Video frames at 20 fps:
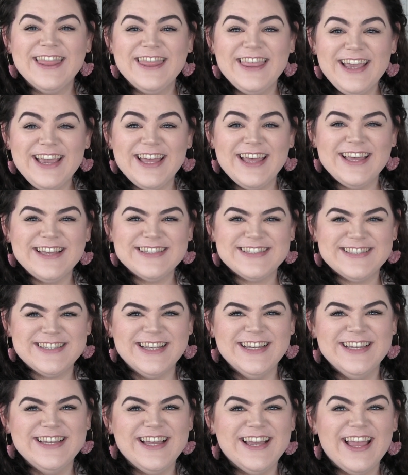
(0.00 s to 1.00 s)

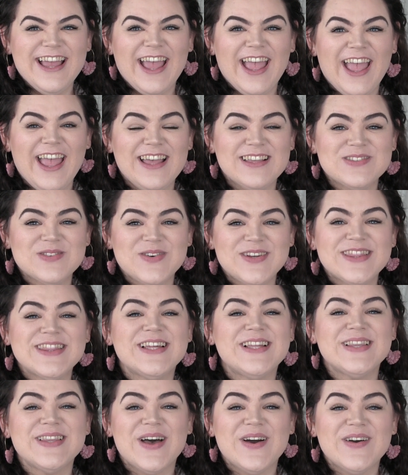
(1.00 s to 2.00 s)
This is what
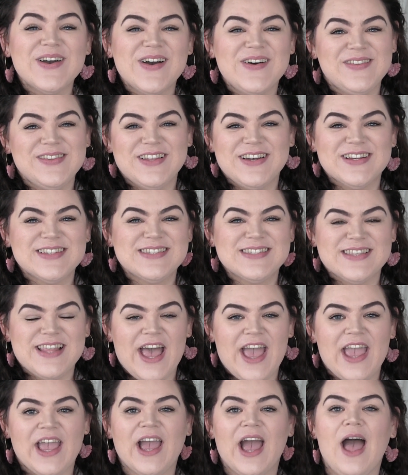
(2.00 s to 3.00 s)
the logo looks
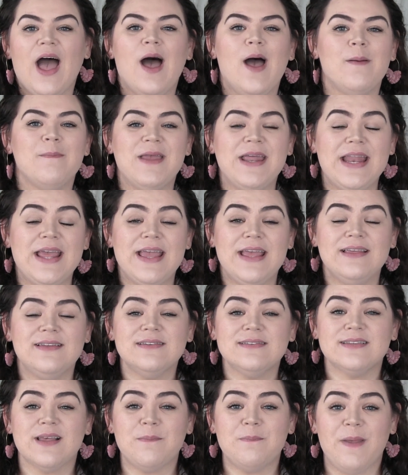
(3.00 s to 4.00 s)
like. It
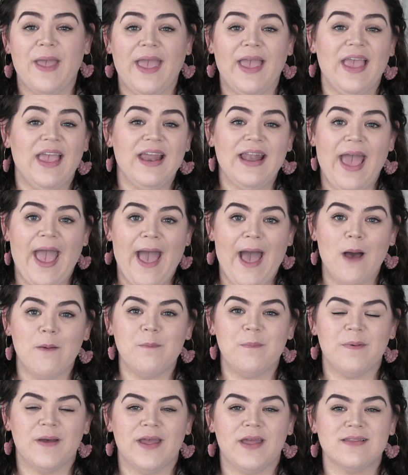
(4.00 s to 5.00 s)
is a paid
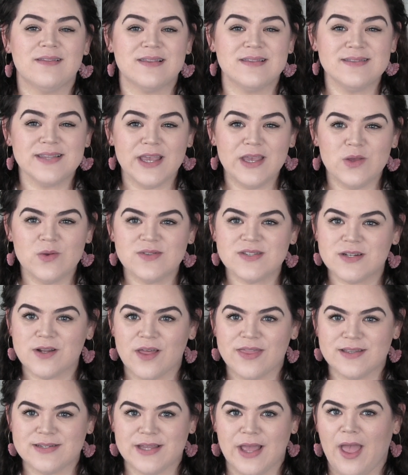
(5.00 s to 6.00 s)
app, but since I use it
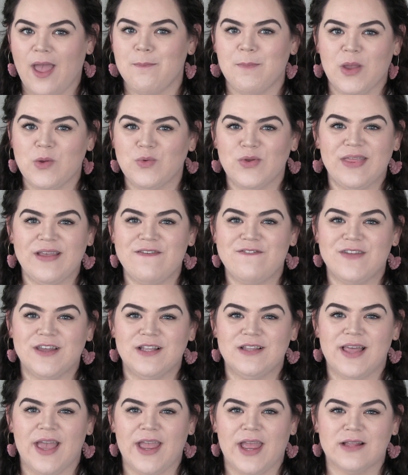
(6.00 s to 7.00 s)
all the time, I really
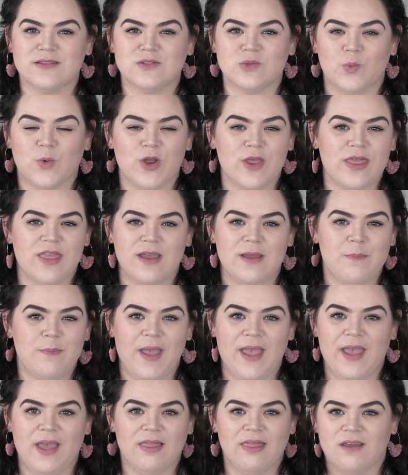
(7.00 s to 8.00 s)
feel like it's worth it
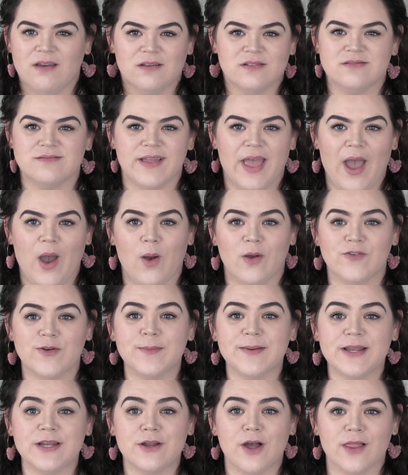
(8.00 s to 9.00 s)
paying the however
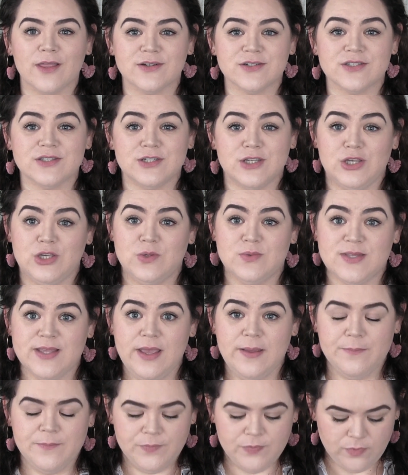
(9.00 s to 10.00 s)
many dollars to use
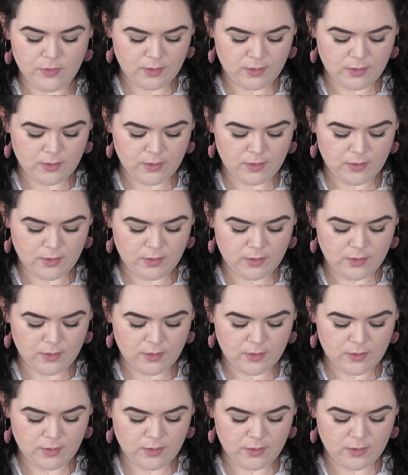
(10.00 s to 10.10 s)
it.